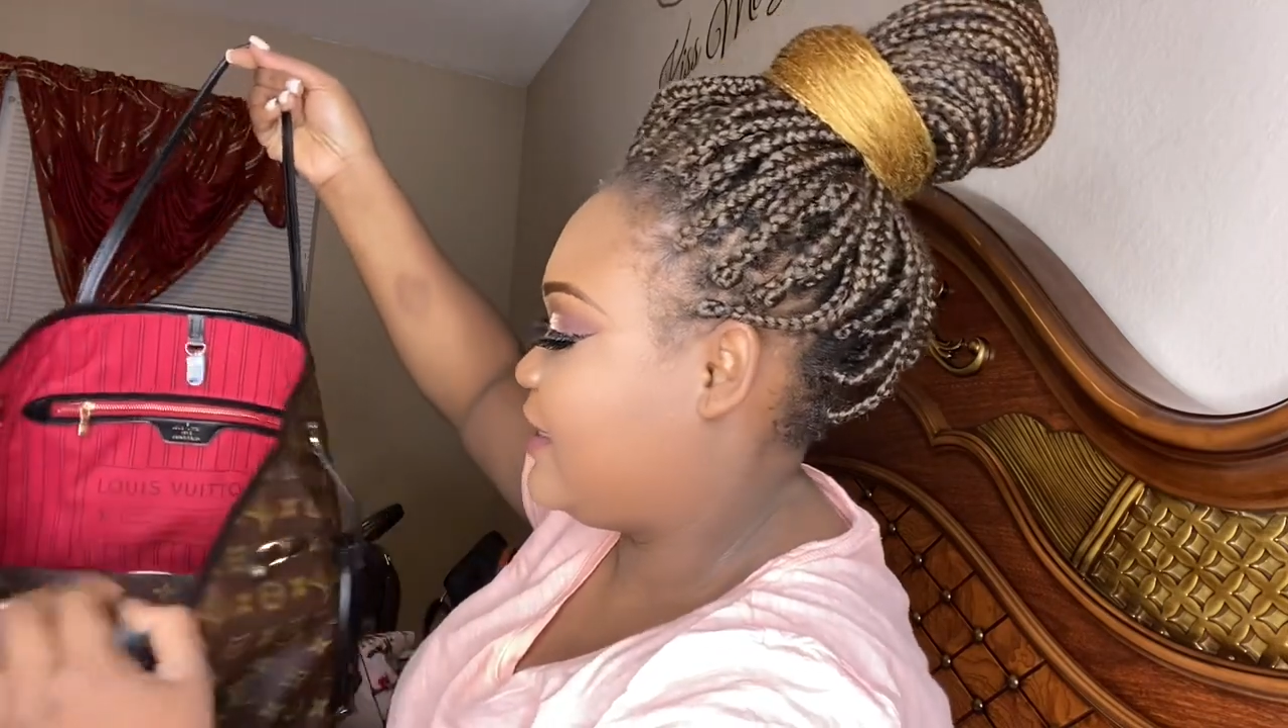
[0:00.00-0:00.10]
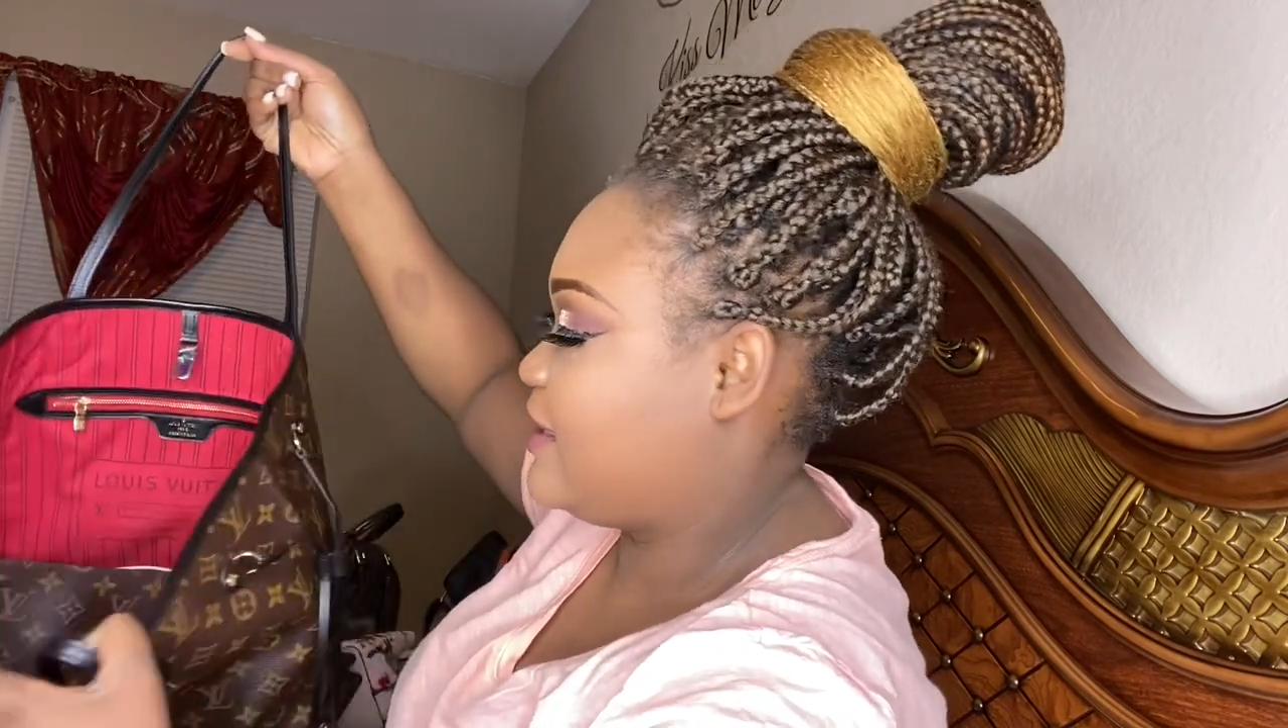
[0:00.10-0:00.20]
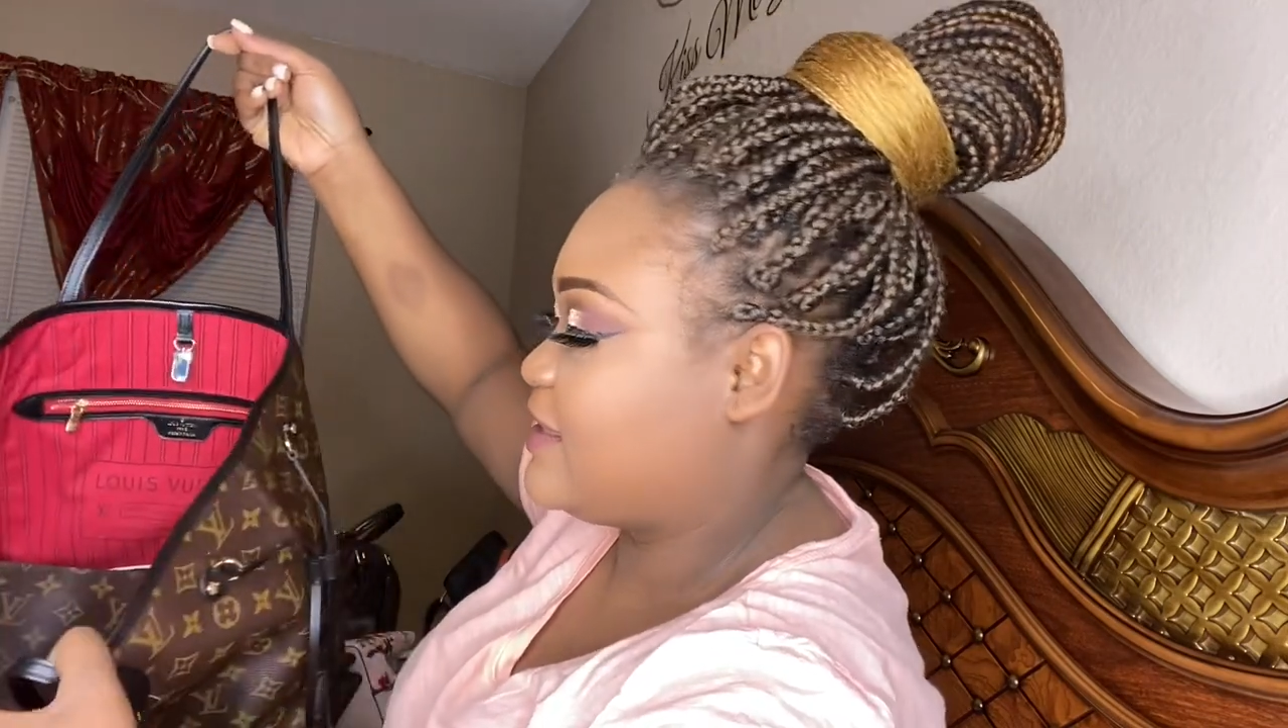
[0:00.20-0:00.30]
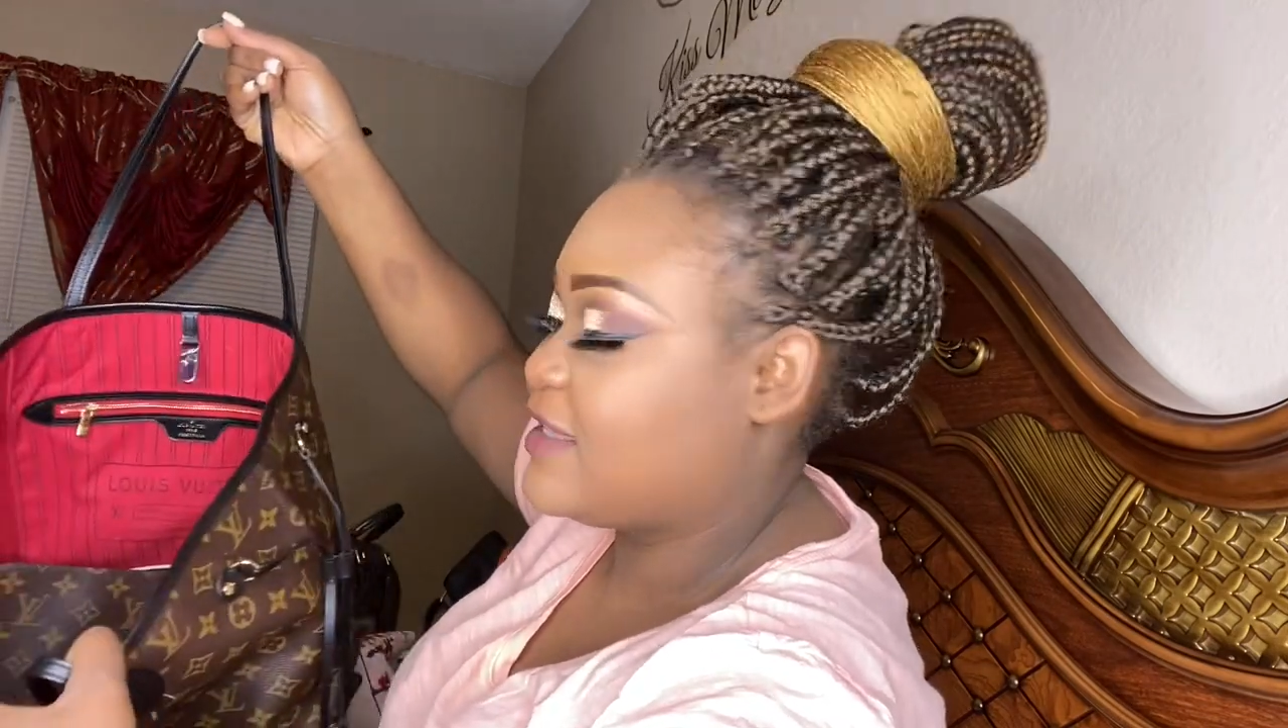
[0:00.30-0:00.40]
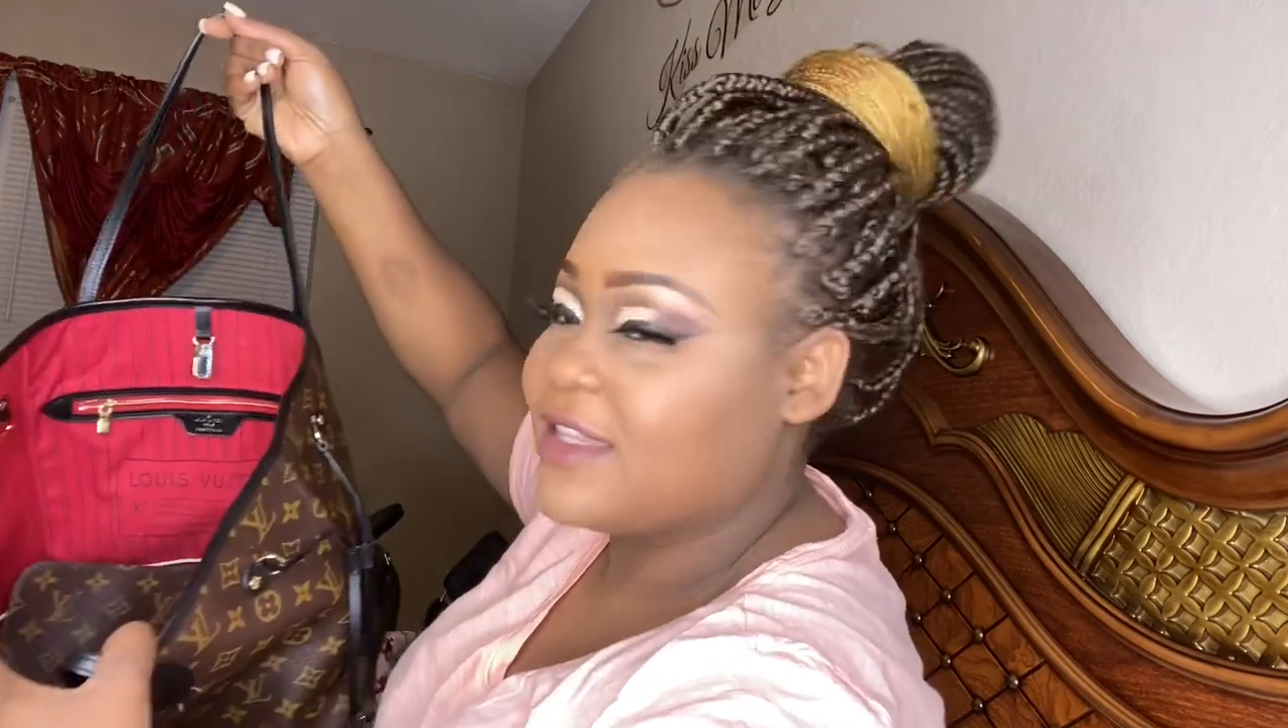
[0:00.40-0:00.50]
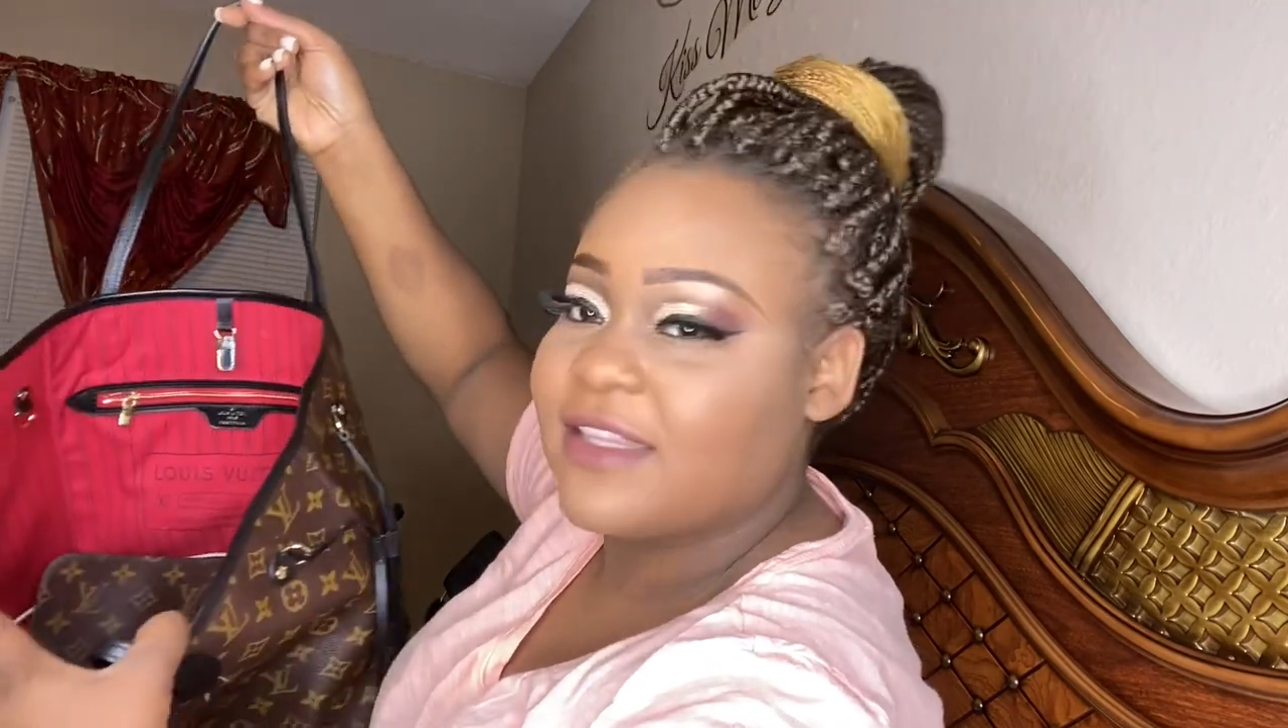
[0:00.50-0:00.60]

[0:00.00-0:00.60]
this.